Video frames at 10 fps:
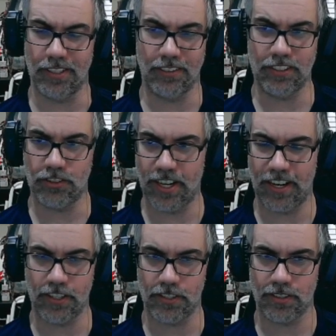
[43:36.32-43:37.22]
of
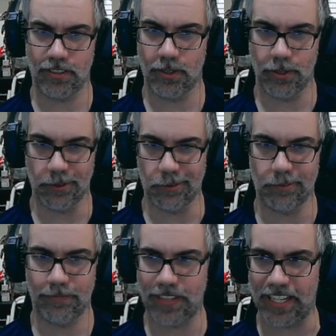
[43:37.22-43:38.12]
Legionnaires, who
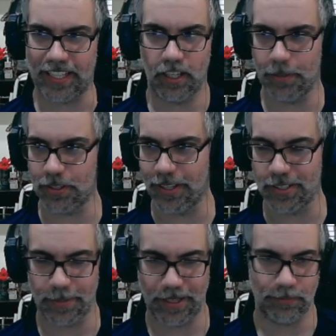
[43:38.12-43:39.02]
I care much less
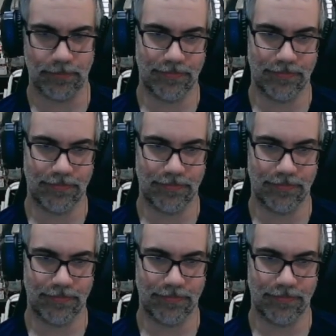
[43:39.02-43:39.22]
about.